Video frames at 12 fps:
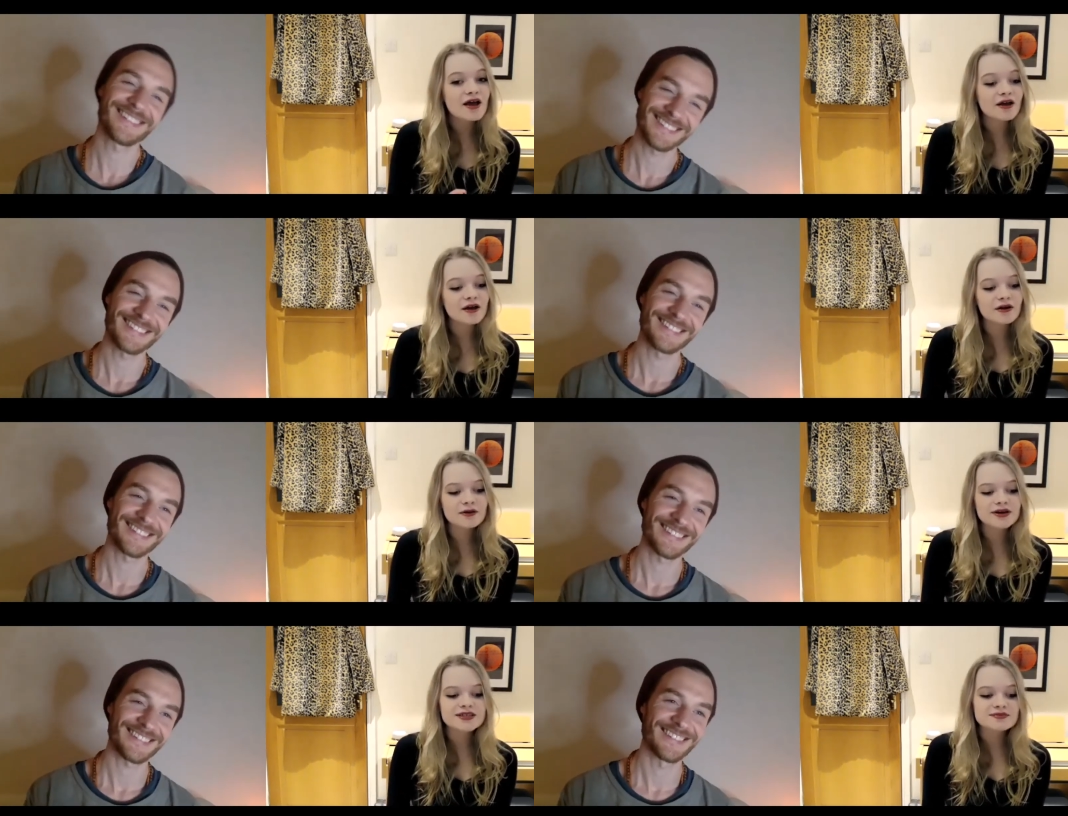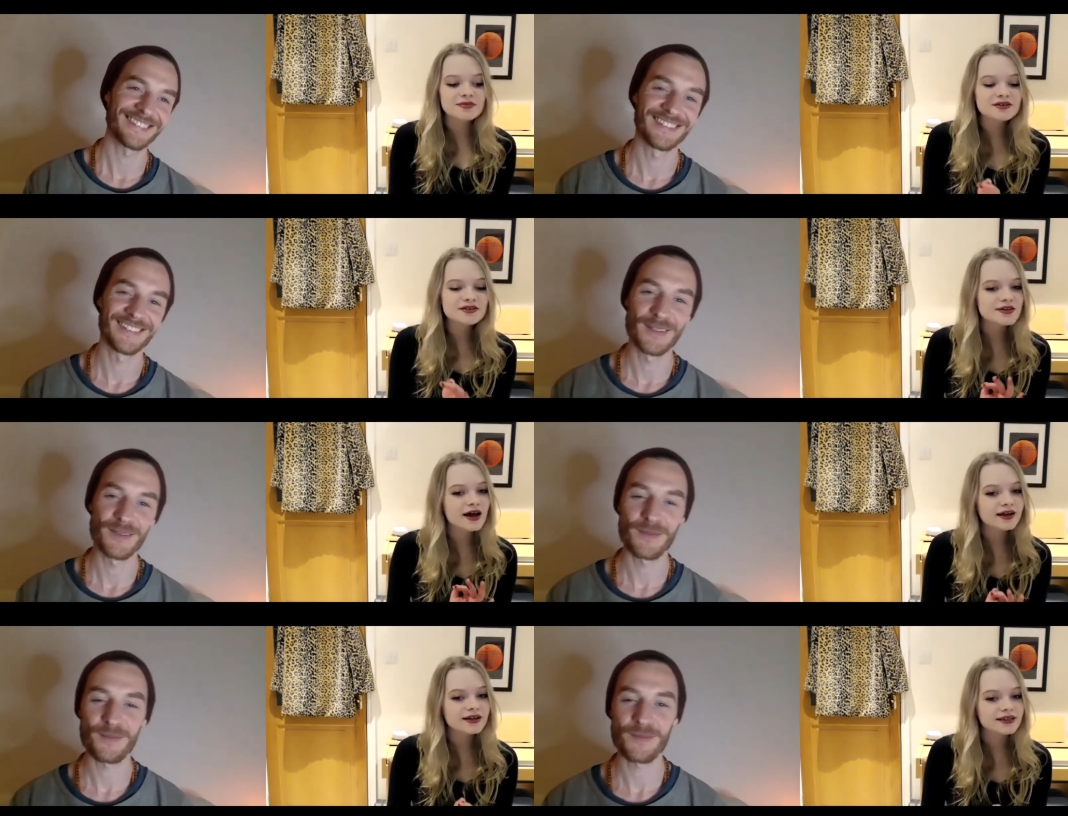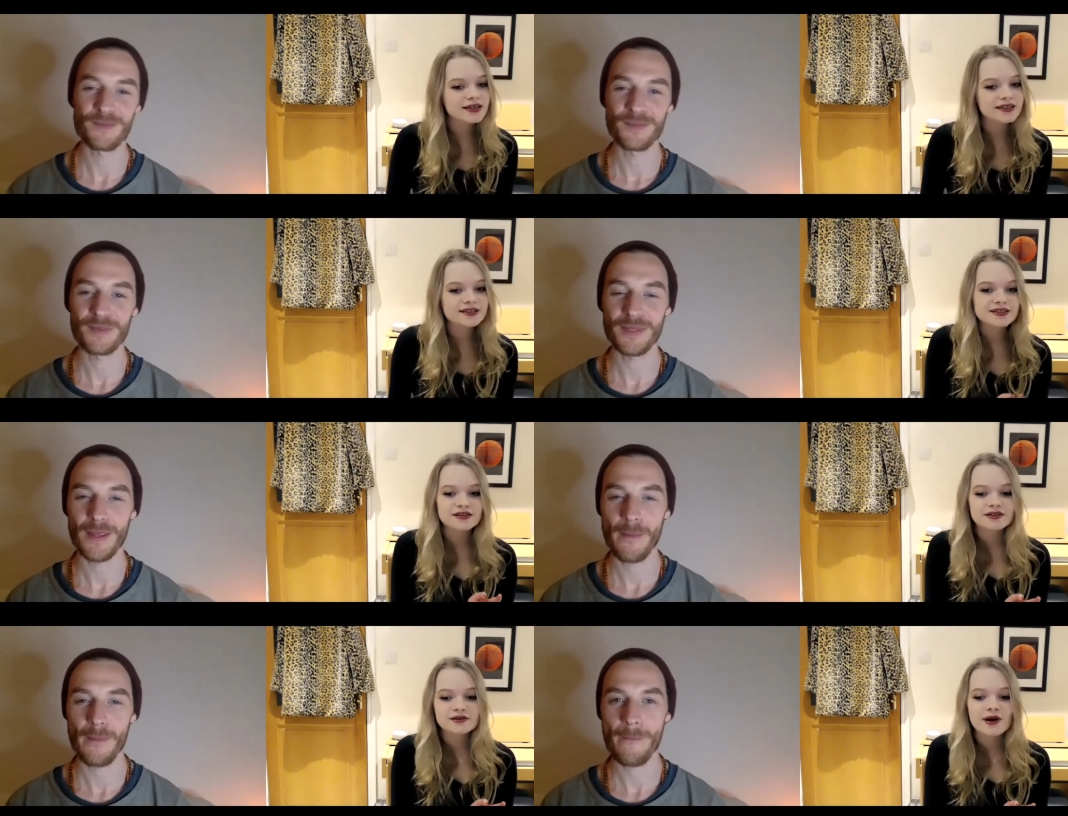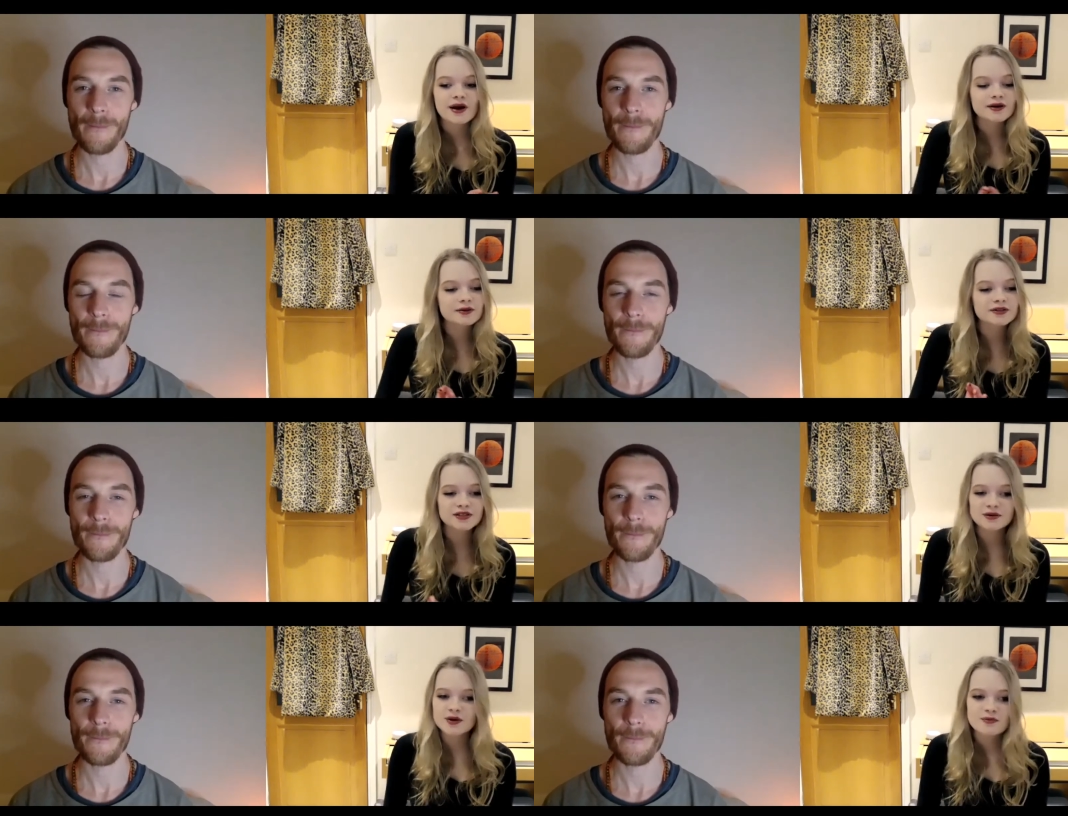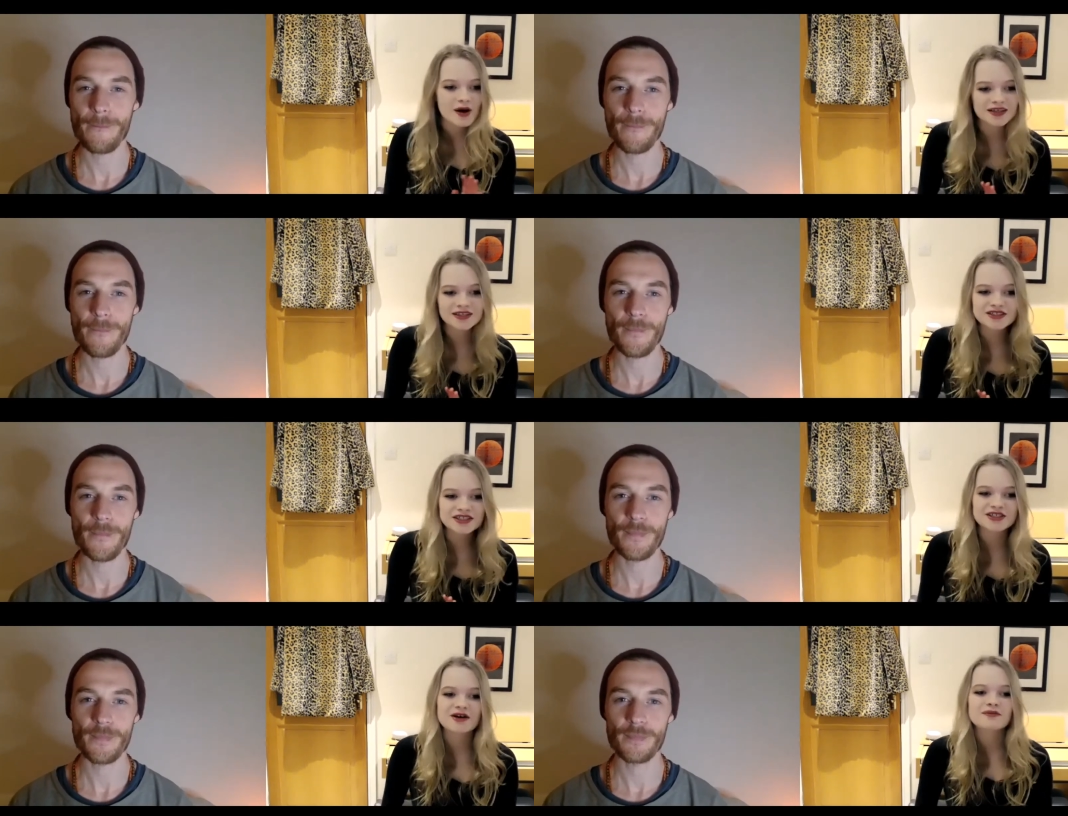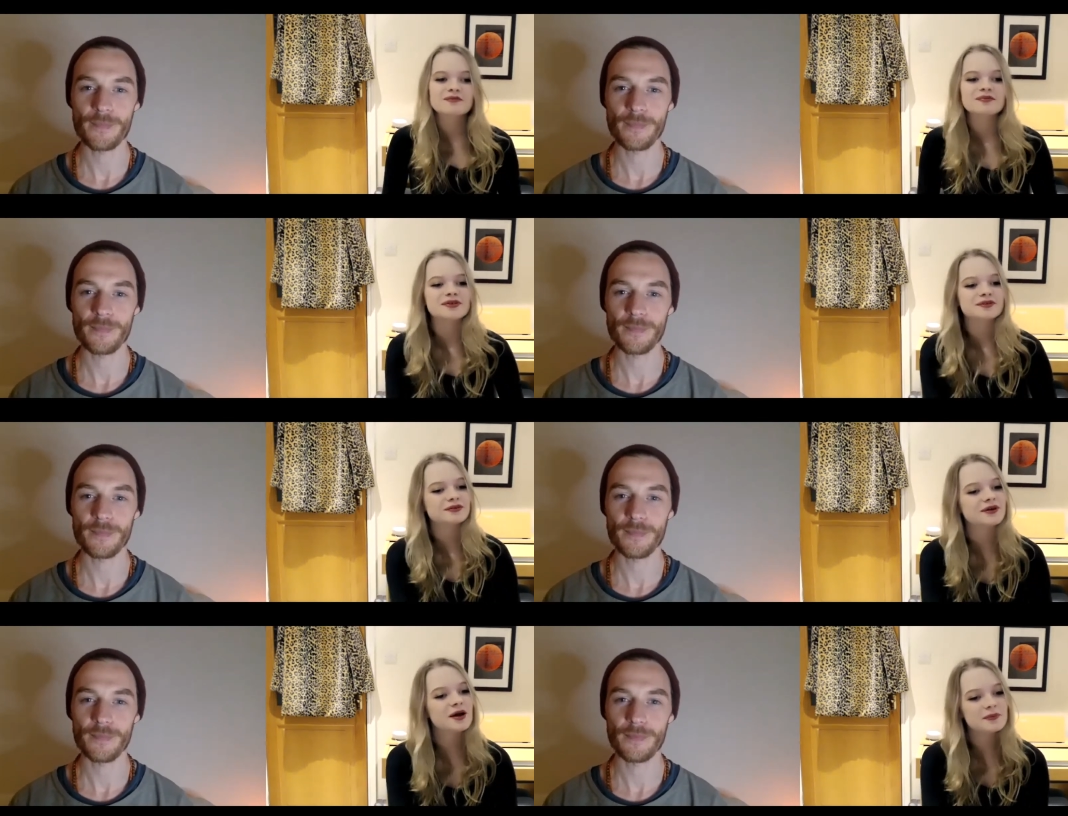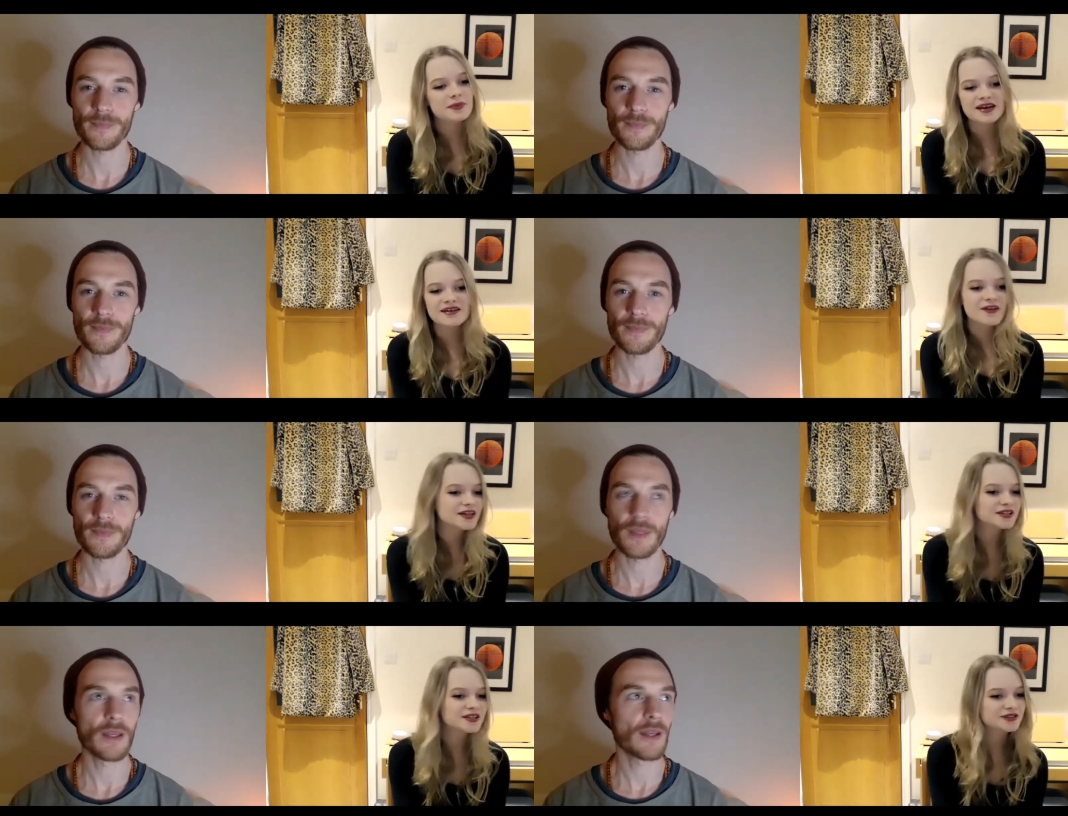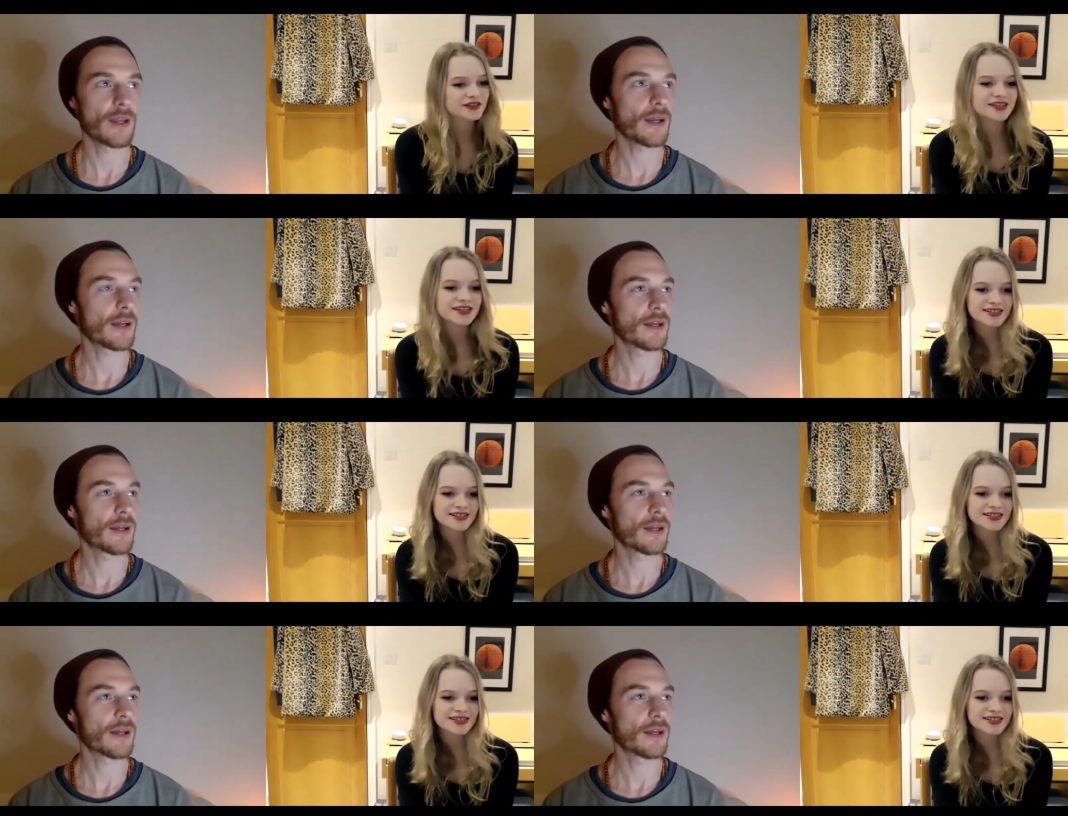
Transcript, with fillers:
Speaker 1: Who is most likely to do a bungee jump, be adventurous?